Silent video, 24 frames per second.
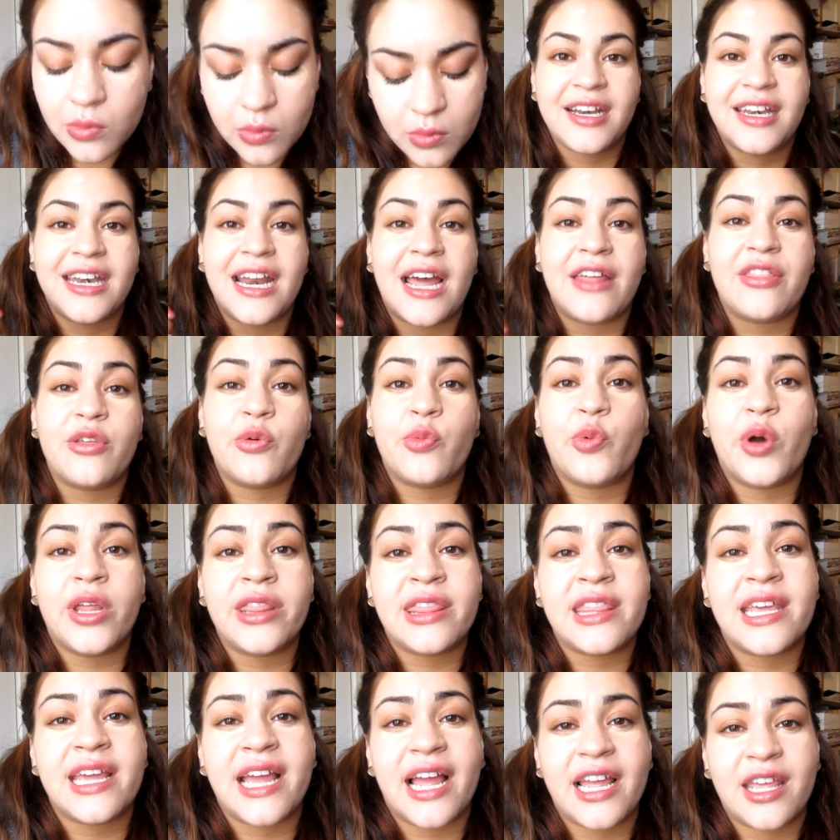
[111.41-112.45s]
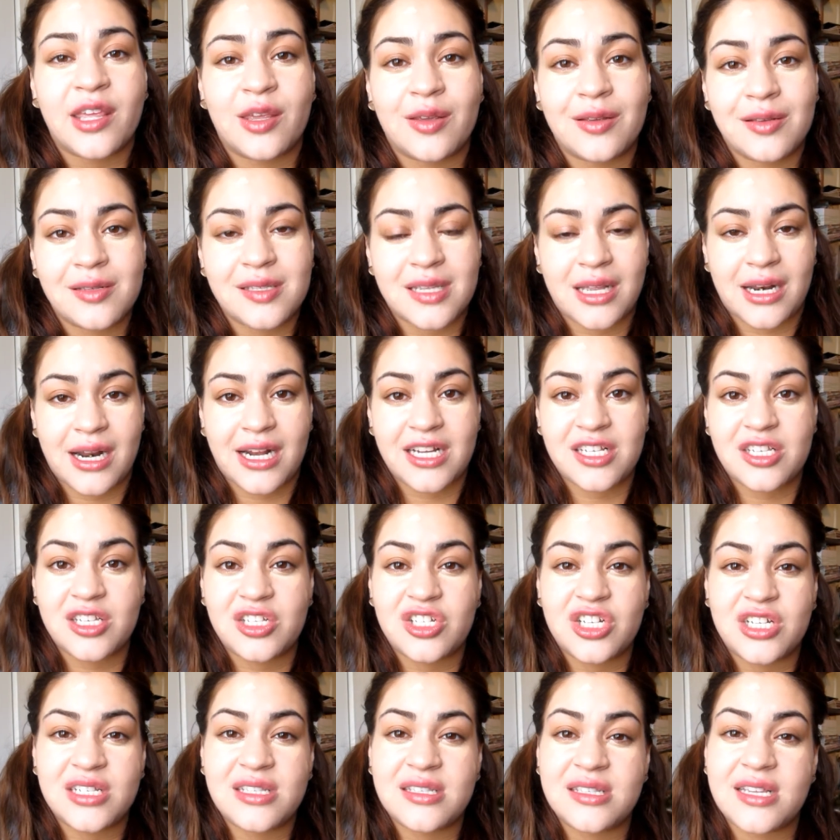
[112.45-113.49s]
Now the one thing I use and I
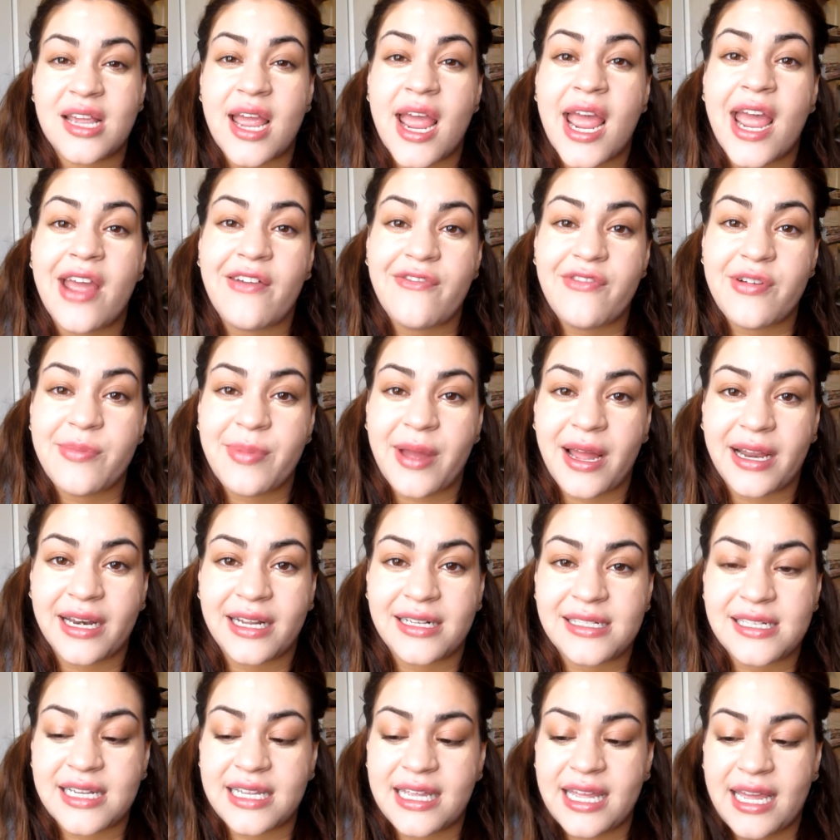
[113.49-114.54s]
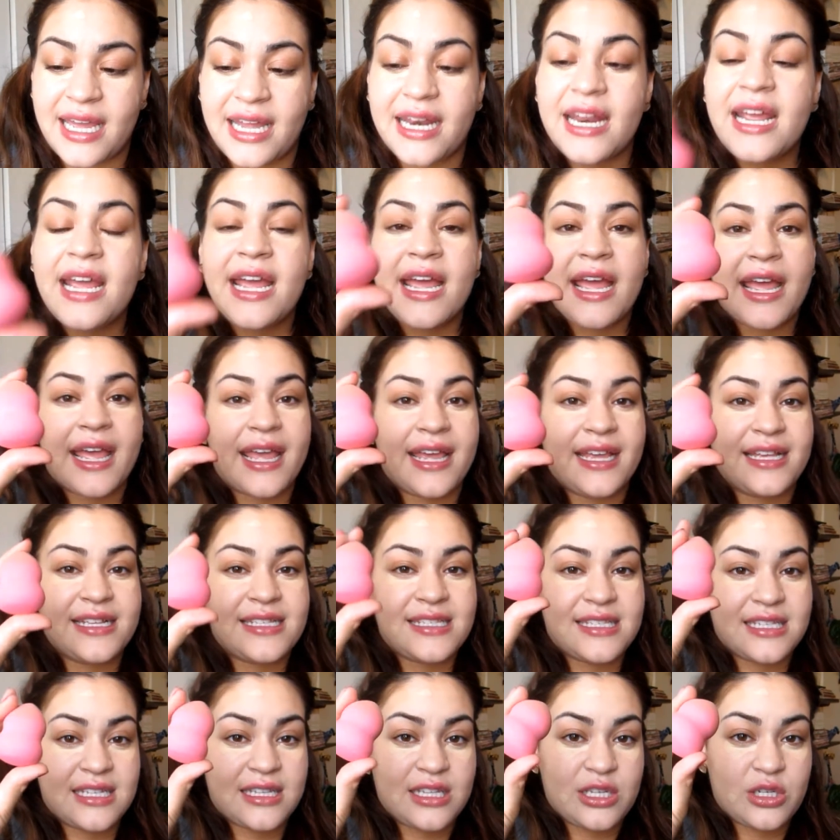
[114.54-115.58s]
suggest to everybody to get
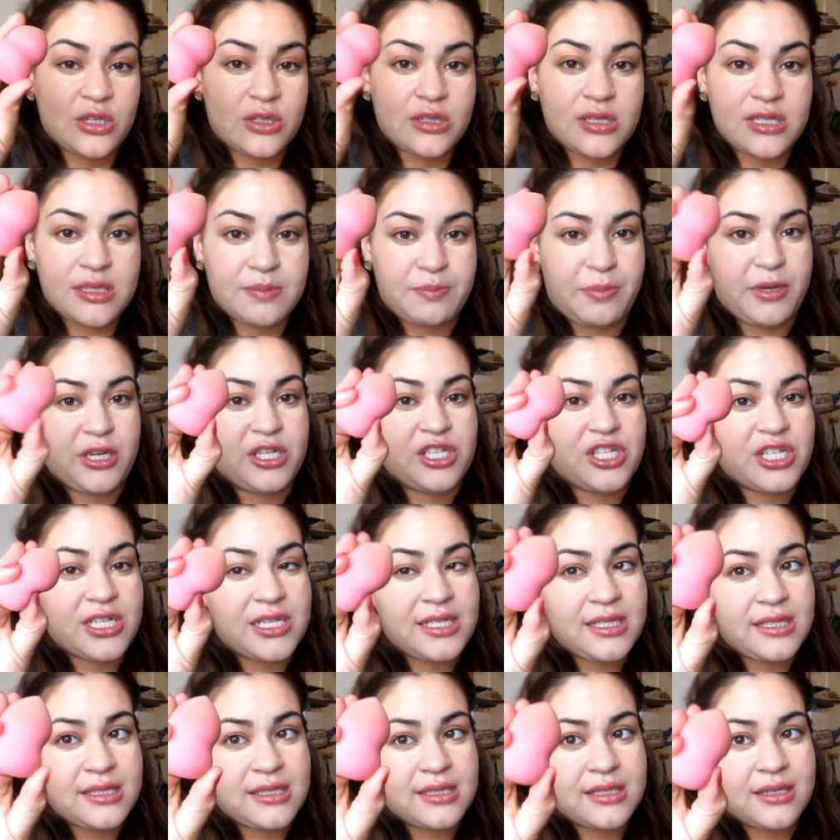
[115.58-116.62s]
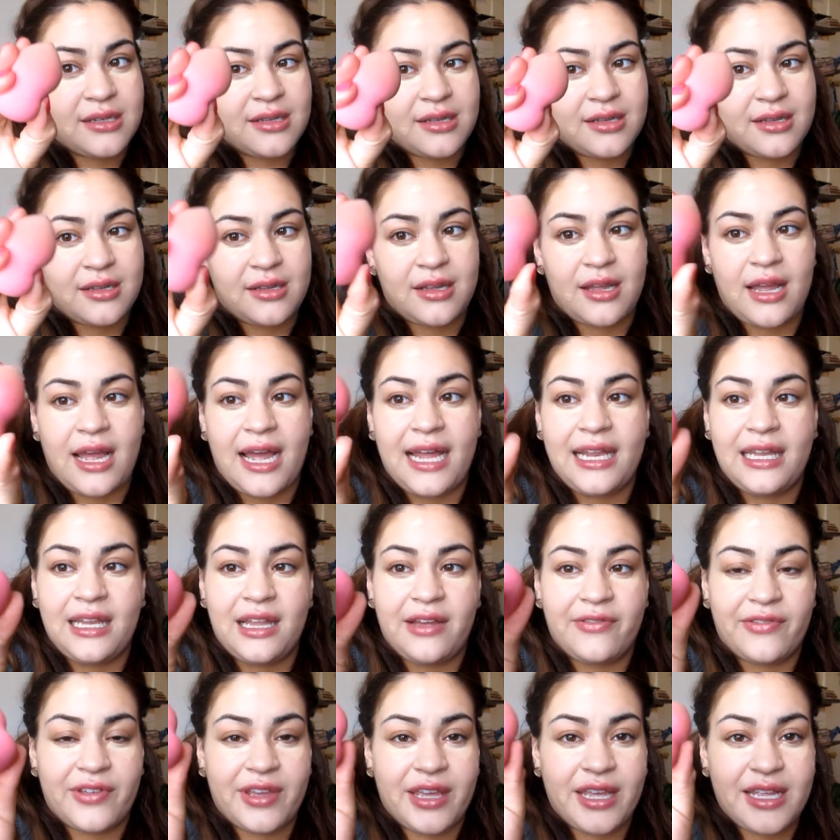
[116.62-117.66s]
is the little sponges. I
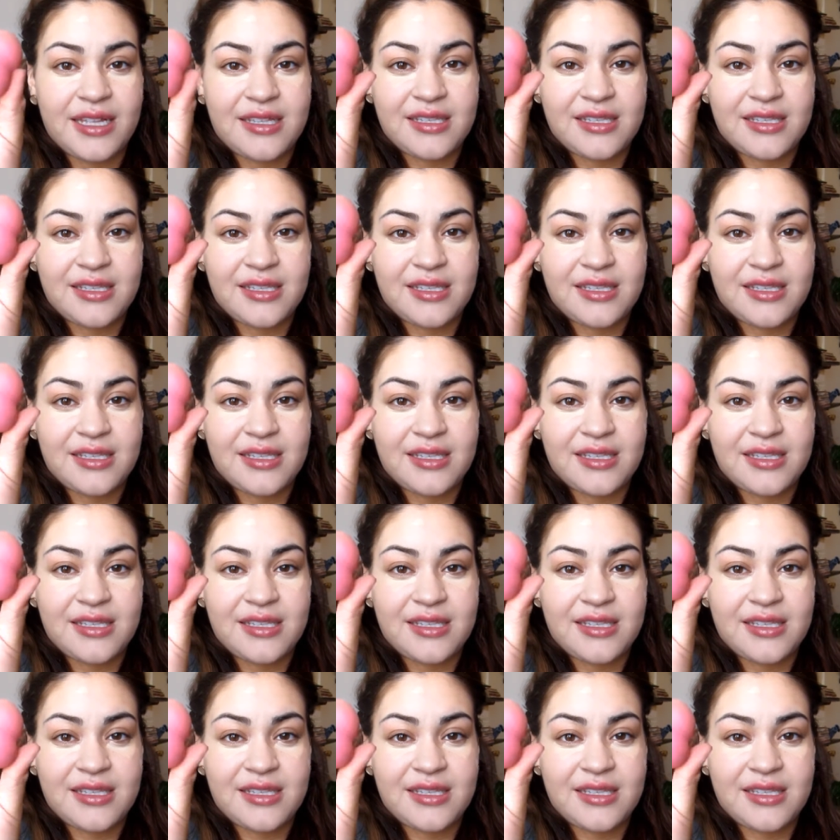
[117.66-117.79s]
love it.